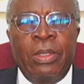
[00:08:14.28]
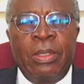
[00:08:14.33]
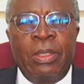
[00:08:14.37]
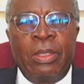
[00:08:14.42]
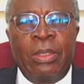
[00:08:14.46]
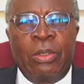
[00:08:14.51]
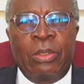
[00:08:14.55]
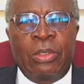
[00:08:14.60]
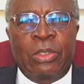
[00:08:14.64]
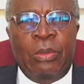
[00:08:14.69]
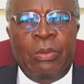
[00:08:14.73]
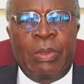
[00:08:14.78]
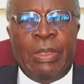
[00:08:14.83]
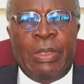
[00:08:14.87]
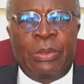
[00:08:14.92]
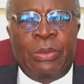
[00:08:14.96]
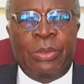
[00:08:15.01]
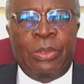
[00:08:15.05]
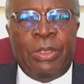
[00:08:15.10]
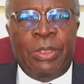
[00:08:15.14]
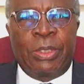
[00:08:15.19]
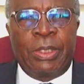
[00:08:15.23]
they also
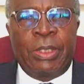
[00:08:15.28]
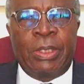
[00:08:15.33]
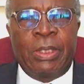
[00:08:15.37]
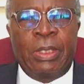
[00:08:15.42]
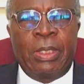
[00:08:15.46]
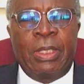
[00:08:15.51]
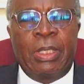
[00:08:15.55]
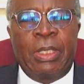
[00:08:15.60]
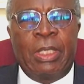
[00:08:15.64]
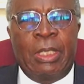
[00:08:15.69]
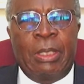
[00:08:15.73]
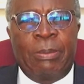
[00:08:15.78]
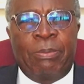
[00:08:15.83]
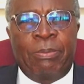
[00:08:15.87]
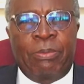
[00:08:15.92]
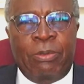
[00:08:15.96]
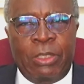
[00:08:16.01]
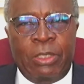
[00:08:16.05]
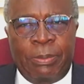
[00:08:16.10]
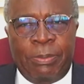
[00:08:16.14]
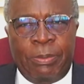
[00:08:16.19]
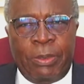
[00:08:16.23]
want to see a
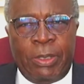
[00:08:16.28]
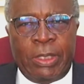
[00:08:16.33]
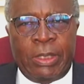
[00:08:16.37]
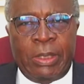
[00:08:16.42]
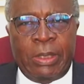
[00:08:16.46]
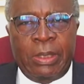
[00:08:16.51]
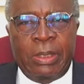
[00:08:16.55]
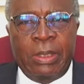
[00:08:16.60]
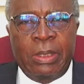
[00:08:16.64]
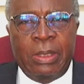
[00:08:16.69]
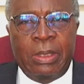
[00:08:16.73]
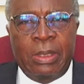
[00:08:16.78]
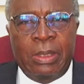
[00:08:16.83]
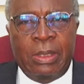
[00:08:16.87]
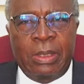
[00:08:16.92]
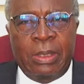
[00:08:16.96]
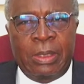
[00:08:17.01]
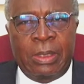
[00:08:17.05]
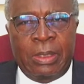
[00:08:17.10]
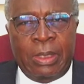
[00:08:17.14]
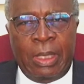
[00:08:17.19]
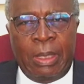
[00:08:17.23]
prosperous
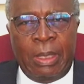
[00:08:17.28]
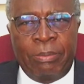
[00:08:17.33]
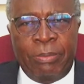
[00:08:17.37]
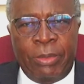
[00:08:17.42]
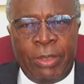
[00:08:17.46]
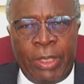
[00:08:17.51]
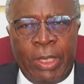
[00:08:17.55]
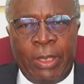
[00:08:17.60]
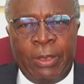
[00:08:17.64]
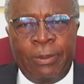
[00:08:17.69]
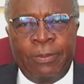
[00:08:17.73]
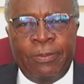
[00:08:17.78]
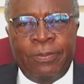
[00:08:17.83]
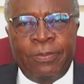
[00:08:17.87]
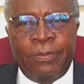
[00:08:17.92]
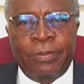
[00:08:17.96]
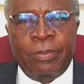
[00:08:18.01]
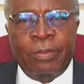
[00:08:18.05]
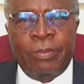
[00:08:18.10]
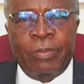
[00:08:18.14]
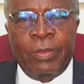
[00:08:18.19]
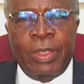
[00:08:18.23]
Zambia,
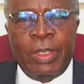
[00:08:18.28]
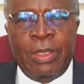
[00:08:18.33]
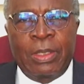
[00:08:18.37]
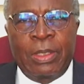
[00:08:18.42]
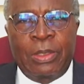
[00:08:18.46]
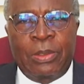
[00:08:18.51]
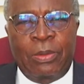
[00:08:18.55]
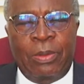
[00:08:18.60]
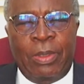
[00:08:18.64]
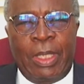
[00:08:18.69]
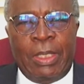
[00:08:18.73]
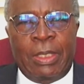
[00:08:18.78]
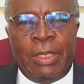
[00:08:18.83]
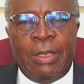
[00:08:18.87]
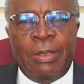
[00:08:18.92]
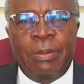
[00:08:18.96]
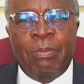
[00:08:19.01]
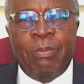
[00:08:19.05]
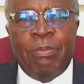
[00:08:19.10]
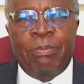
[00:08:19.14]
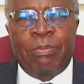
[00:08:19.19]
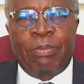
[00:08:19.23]
so that
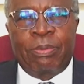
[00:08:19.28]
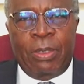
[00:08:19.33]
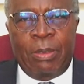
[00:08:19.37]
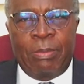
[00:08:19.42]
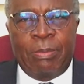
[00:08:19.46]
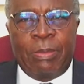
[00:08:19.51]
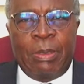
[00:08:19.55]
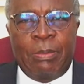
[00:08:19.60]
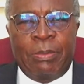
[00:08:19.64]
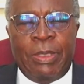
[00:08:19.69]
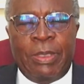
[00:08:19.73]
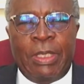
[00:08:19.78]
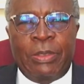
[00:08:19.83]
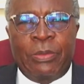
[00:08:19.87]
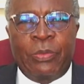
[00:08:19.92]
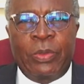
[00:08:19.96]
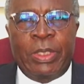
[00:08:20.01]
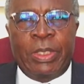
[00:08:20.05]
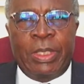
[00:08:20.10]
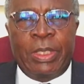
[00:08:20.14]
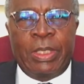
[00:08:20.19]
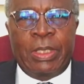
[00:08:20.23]
problems that
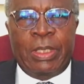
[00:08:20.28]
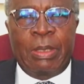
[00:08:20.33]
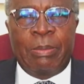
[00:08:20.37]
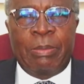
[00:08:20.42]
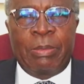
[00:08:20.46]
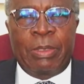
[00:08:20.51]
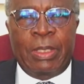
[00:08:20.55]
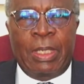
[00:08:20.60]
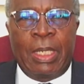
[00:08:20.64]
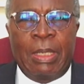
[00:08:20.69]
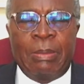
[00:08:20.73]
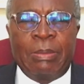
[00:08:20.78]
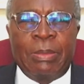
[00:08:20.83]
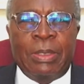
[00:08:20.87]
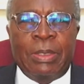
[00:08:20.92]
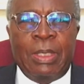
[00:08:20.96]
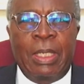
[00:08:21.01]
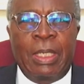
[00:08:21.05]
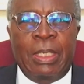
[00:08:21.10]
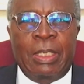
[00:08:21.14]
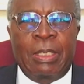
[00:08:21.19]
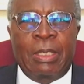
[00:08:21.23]
we see
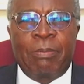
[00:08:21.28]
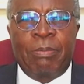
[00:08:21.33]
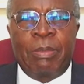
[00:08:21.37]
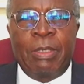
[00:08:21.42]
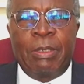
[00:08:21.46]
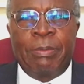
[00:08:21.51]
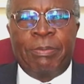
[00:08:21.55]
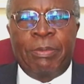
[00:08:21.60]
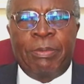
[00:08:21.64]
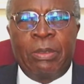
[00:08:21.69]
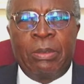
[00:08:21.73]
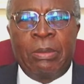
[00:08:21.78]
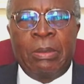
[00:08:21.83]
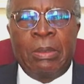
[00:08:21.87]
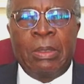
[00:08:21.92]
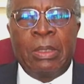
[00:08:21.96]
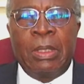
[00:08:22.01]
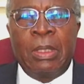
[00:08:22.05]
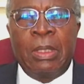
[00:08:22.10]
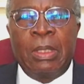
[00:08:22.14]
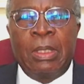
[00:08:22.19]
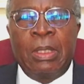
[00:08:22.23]
sometimes, like people
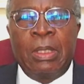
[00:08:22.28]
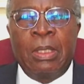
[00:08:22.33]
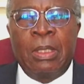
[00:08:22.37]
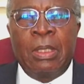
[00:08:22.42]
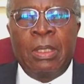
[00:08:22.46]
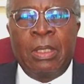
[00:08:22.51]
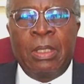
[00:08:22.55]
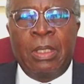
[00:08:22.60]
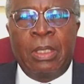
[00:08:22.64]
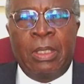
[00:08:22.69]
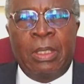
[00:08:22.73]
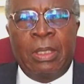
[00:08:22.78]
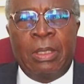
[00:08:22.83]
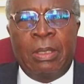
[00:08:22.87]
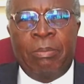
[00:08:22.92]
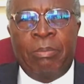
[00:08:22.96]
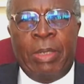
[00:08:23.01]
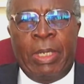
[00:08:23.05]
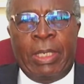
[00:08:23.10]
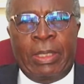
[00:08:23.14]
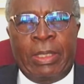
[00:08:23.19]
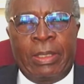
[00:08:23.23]

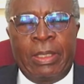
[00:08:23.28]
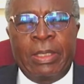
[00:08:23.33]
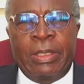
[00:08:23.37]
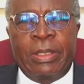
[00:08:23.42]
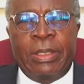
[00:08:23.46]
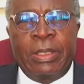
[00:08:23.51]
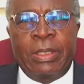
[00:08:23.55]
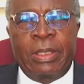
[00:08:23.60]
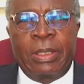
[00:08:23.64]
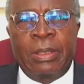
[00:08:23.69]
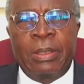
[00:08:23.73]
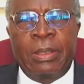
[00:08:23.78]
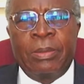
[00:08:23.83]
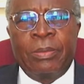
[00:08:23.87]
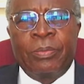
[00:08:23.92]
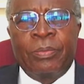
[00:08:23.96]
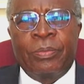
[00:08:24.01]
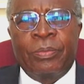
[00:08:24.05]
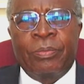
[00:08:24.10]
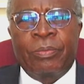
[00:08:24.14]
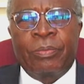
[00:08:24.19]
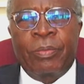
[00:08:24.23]
migrating
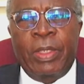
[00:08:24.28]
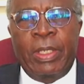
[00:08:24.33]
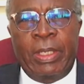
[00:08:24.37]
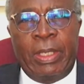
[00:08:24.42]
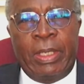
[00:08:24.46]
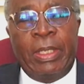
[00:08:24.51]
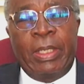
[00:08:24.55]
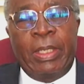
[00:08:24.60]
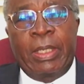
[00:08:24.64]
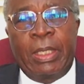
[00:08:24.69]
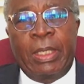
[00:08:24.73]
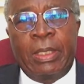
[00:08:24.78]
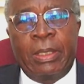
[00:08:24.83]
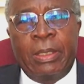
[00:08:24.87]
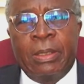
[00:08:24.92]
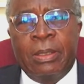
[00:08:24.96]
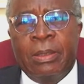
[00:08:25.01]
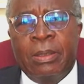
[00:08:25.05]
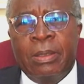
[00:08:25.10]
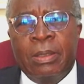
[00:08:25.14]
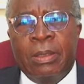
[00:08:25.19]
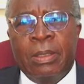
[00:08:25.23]

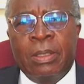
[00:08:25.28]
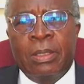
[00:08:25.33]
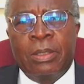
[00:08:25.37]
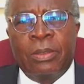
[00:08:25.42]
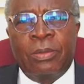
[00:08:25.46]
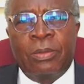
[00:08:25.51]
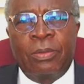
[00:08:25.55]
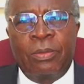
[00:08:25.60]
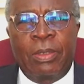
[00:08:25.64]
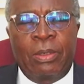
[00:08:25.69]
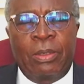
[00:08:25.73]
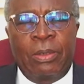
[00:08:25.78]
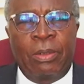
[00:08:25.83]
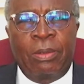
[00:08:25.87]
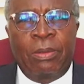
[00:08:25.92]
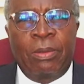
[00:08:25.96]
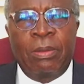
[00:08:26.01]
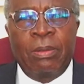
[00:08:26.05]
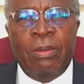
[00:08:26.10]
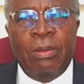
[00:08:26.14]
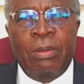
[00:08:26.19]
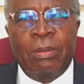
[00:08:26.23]
illegally to the
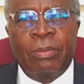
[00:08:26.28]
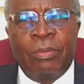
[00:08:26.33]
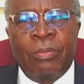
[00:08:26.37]
north,